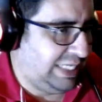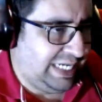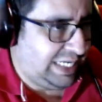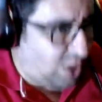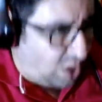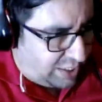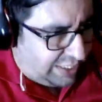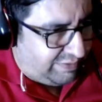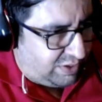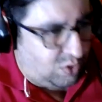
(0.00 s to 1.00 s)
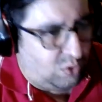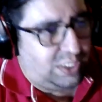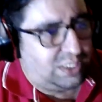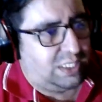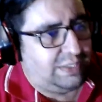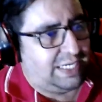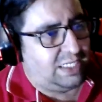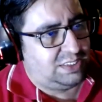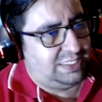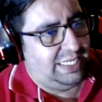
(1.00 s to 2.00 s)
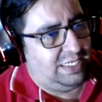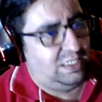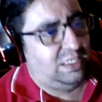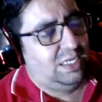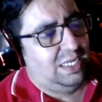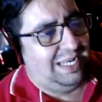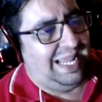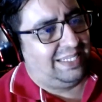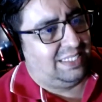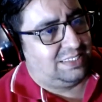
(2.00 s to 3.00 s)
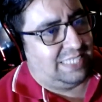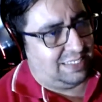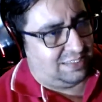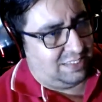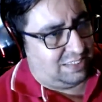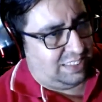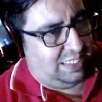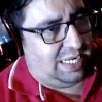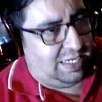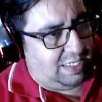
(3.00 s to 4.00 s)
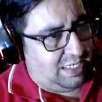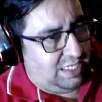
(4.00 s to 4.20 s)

He did not even know that a scene like this existed, and